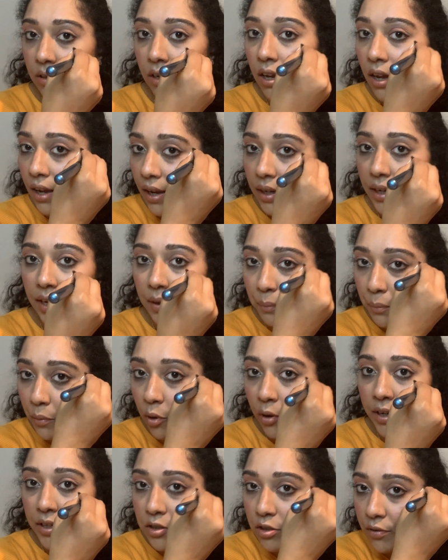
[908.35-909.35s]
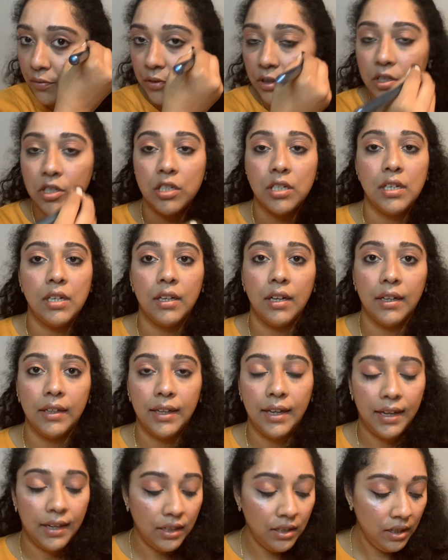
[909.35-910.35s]
high points of your cheek
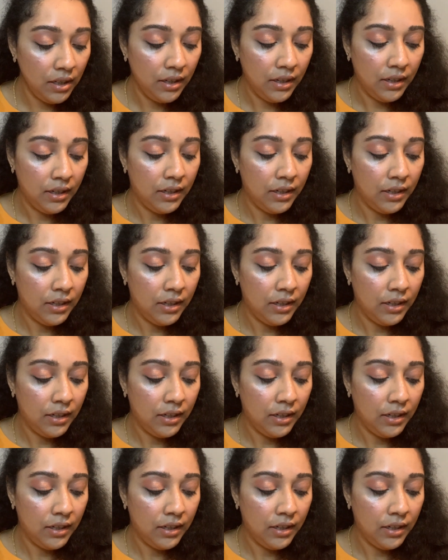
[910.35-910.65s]
again.